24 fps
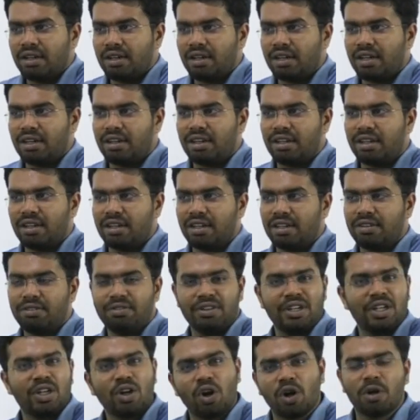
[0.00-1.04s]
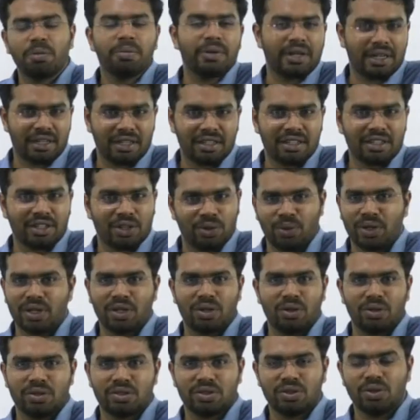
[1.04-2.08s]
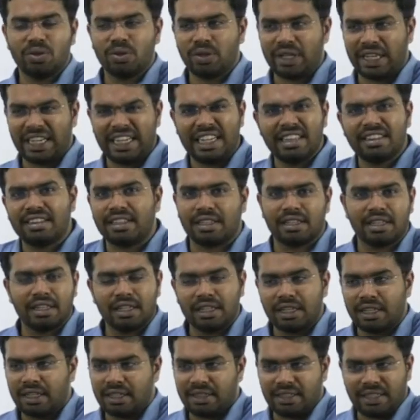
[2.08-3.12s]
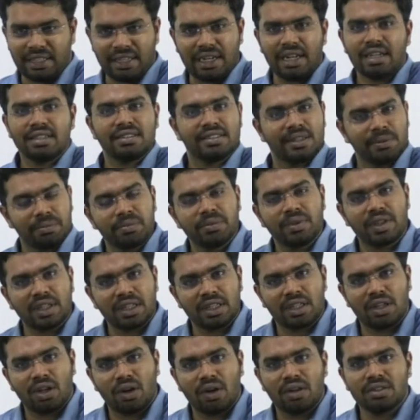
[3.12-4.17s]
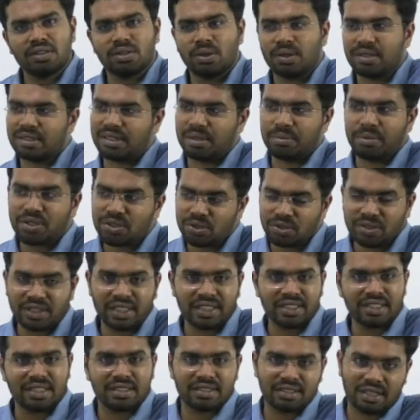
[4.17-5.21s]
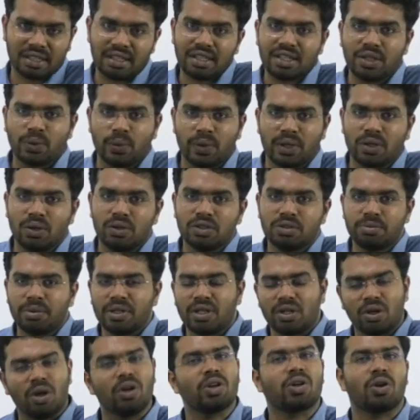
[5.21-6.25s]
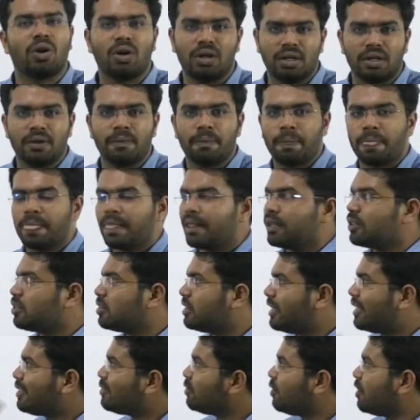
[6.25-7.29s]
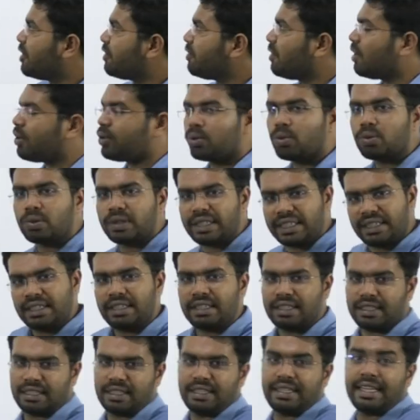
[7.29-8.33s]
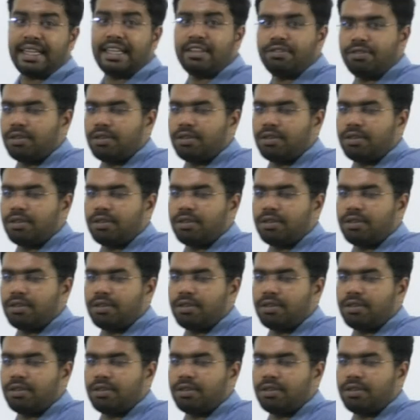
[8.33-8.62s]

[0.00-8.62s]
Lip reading: will not be under UN clause. No, anything. There are some laws or some associations under UN clause, but not all. So that's what you have to take